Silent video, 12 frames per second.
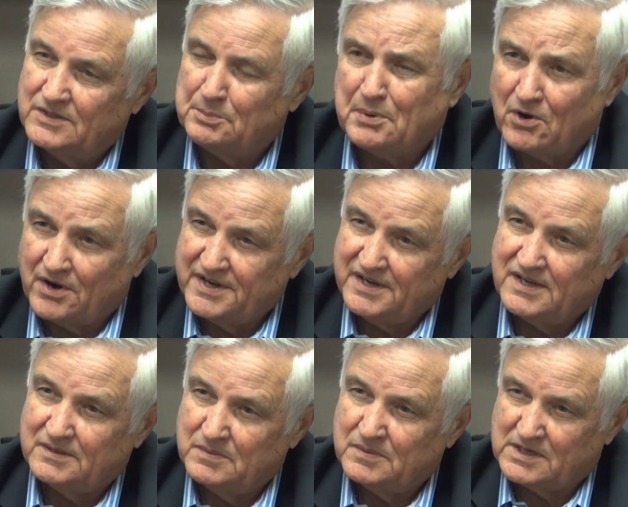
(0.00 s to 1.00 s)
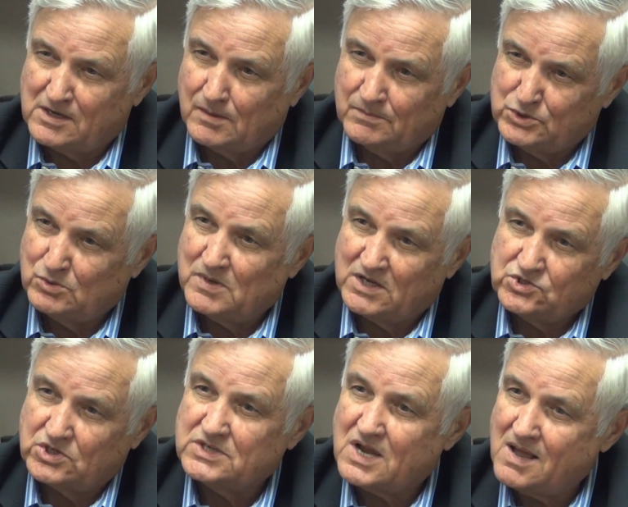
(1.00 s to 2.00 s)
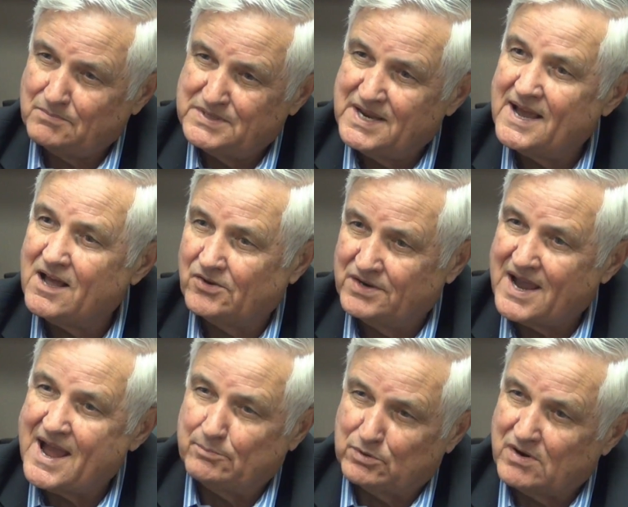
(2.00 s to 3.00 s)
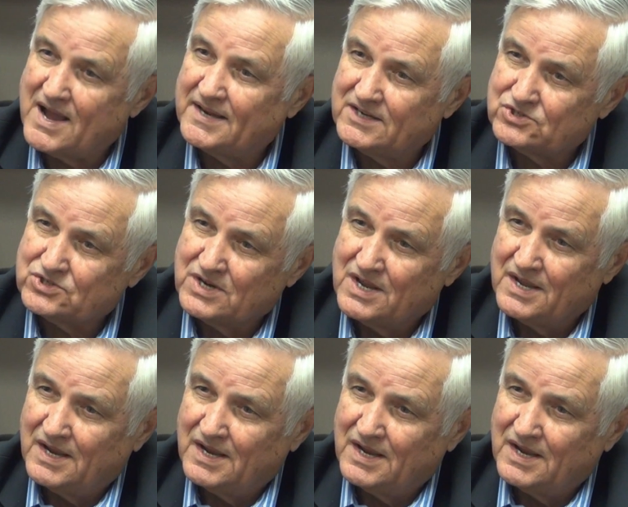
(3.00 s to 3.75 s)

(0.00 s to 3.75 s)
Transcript: The party had become too much a top-down apparatus.